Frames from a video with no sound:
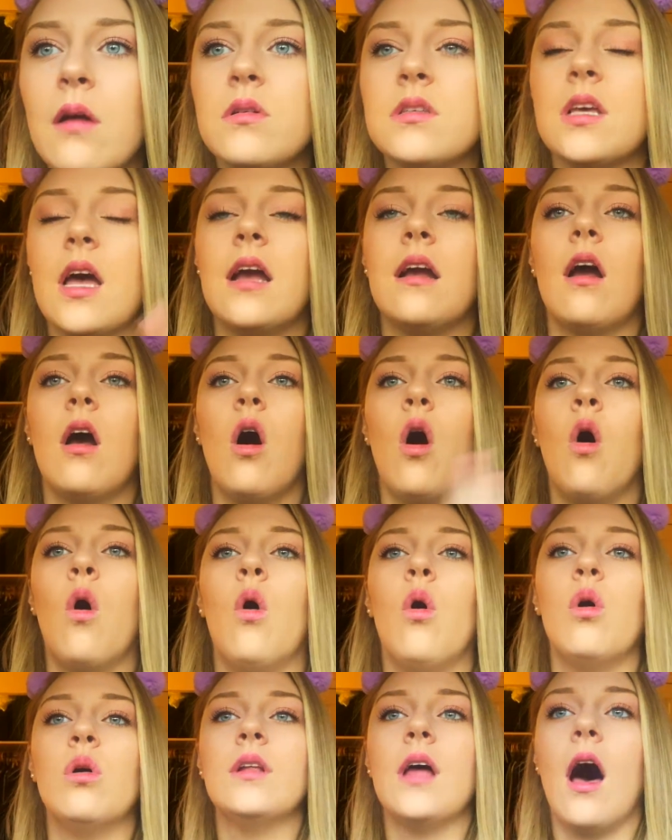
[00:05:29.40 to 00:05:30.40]
was like
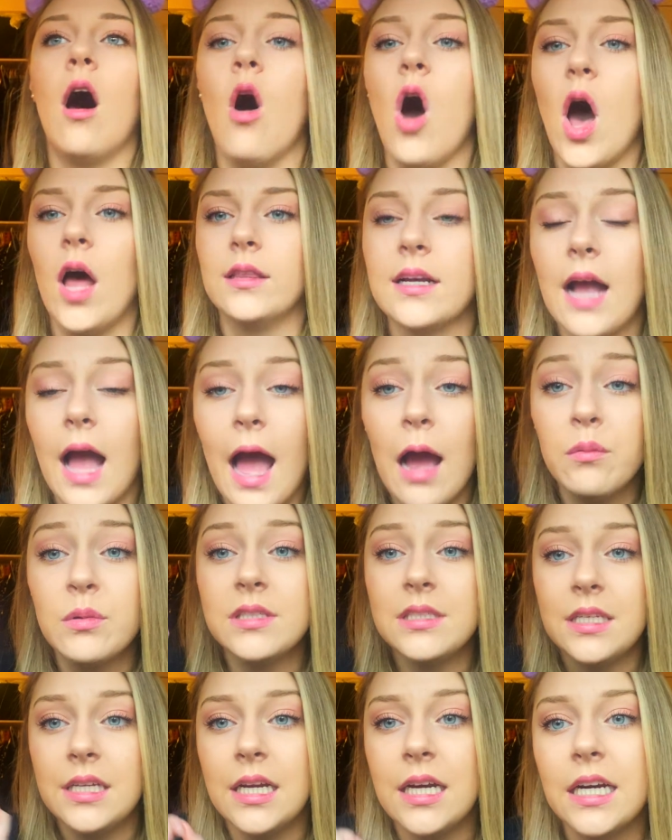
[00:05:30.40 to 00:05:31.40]
hold on i
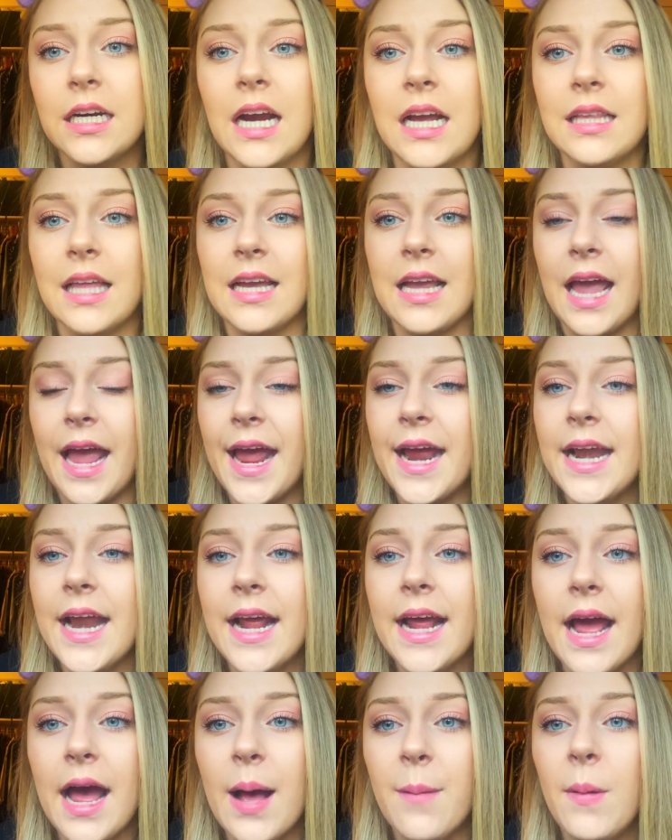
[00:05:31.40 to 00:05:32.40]
was here at like 8
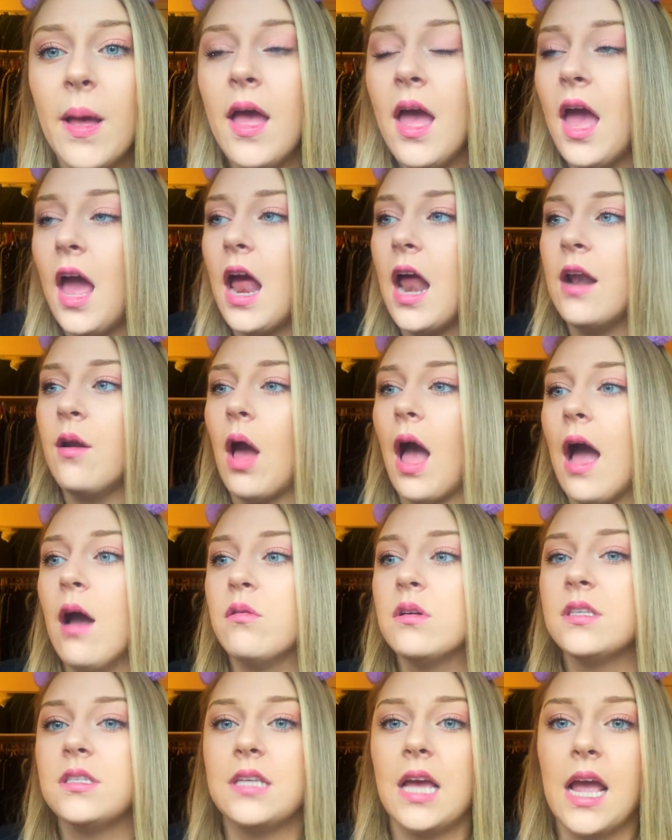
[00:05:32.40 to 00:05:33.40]
a.m and i
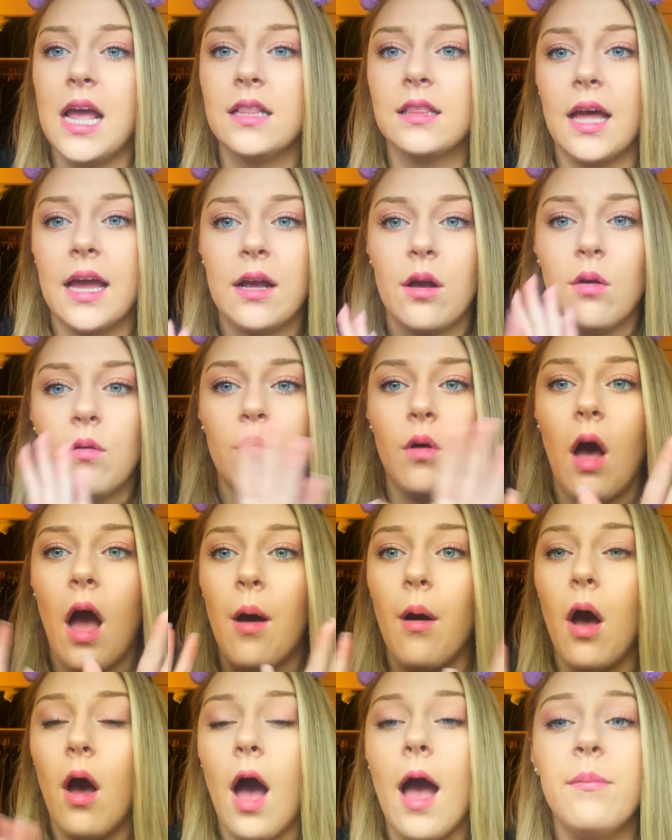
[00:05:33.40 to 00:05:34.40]
was saying like
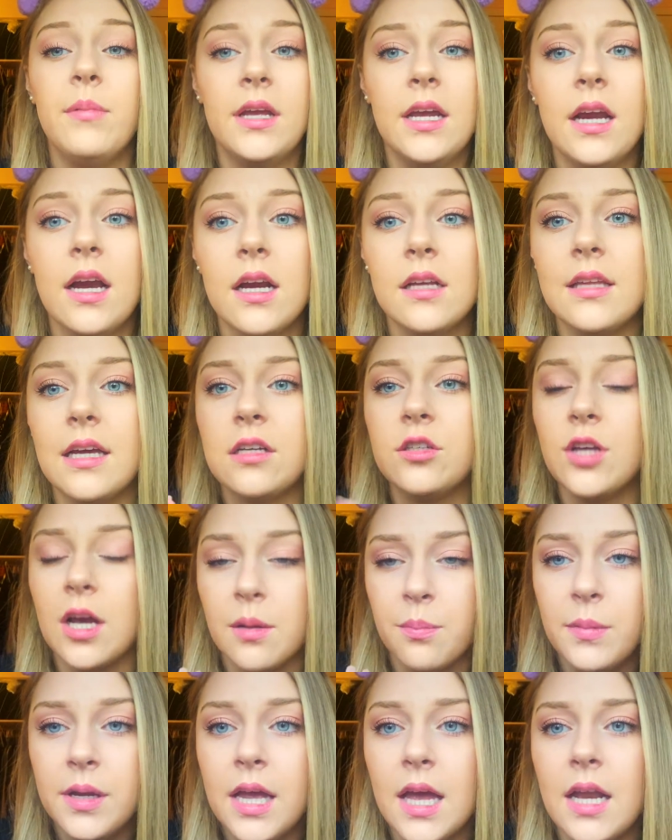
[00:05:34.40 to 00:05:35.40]
I'm here, like
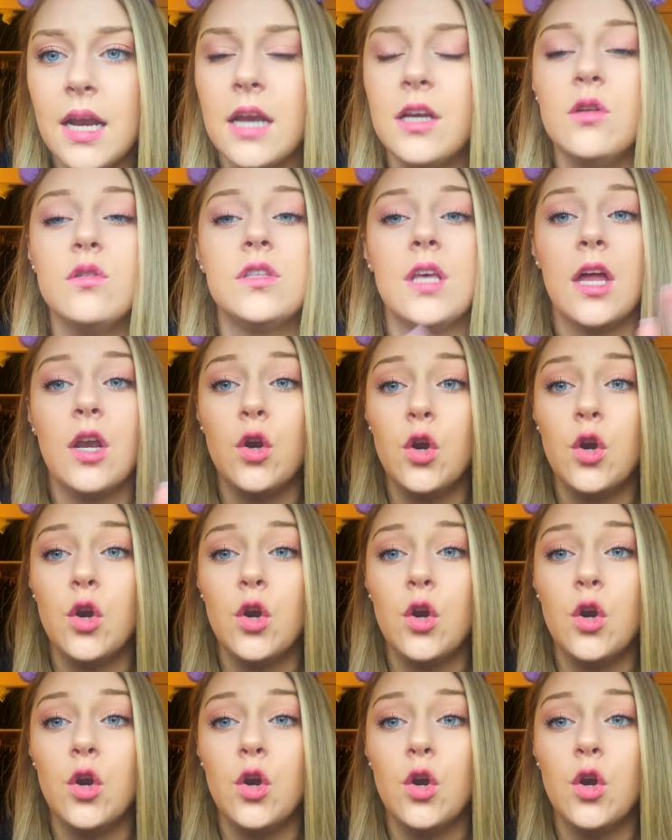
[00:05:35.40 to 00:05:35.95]
check me in. And you said